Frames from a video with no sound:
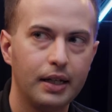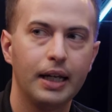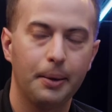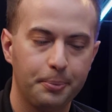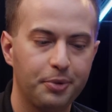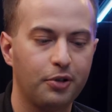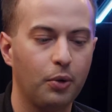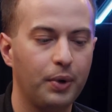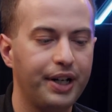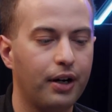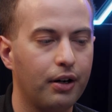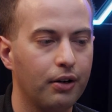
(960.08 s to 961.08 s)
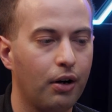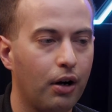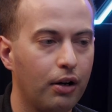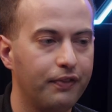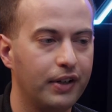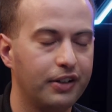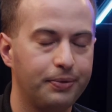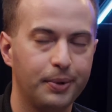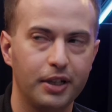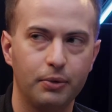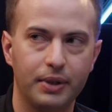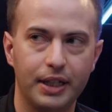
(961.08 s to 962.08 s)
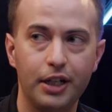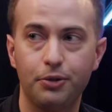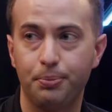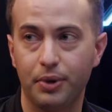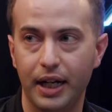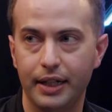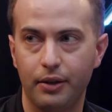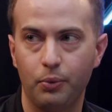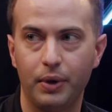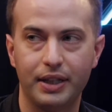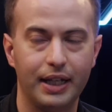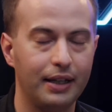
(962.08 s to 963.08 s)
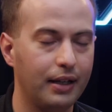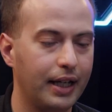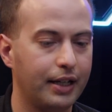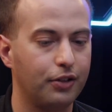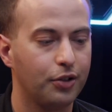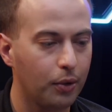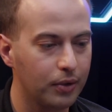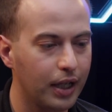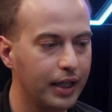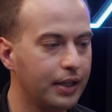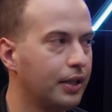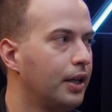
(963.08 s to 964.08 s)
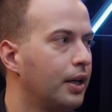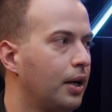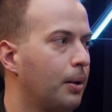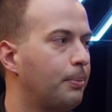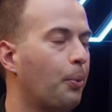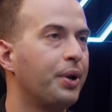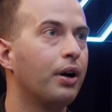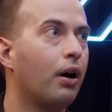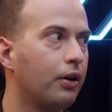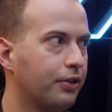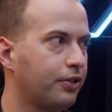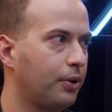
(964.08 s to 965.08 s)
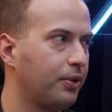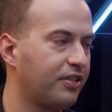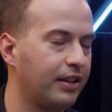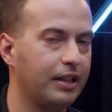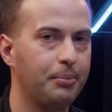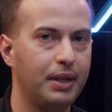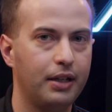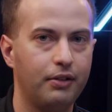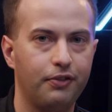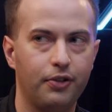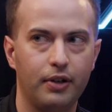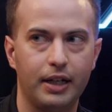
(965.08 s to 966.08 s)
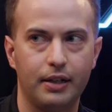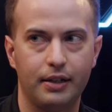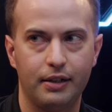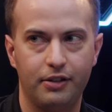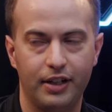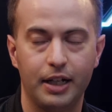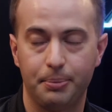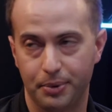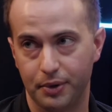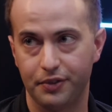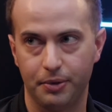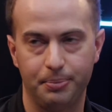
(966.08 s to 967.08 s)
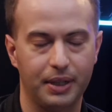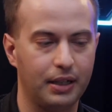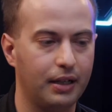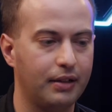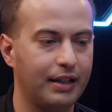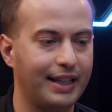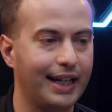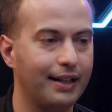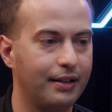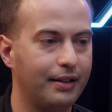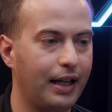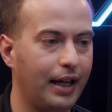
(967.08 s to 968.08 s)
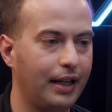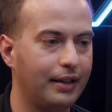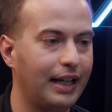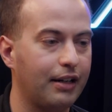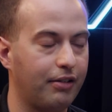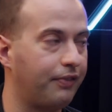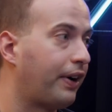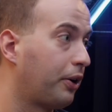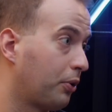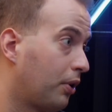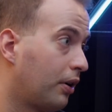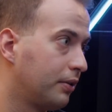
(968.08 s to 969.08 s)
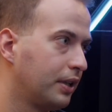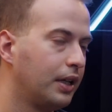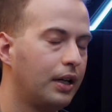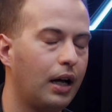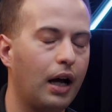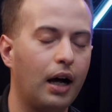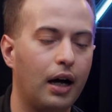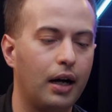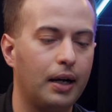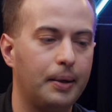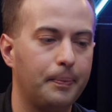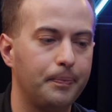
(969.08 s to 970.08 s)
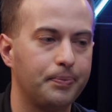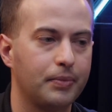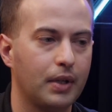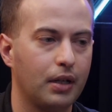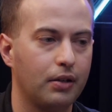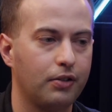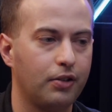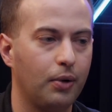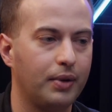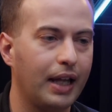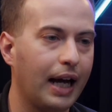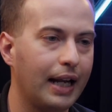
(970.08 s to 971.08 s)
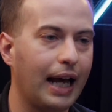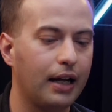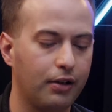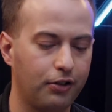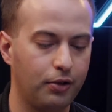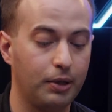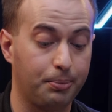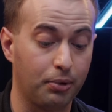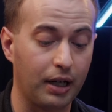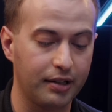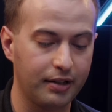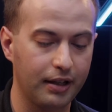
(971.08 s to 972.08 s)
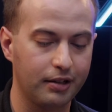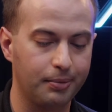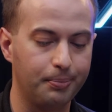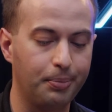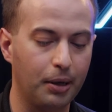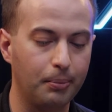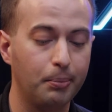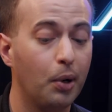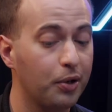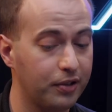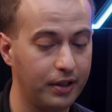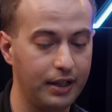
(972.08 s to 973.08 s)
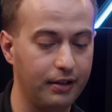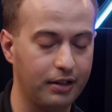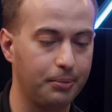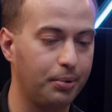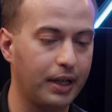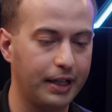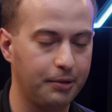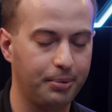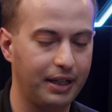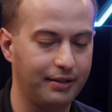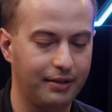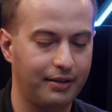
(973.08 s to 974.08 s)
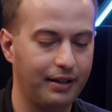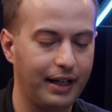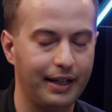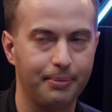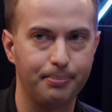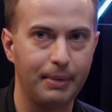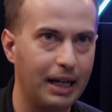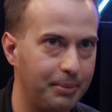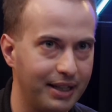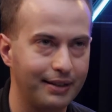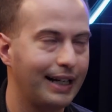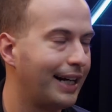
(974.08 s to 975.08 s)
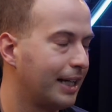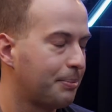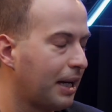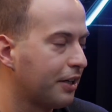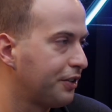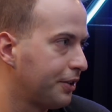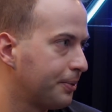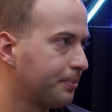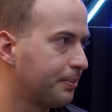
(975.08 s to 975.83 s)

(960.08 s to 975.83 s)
Yep. So we are all very familiar with each brand and what they like and don't like, but we also send them in for to get approved because at the end of the day, that's the final call. So that adds to the process, but most of these compliance places take maybe a day to get back to you.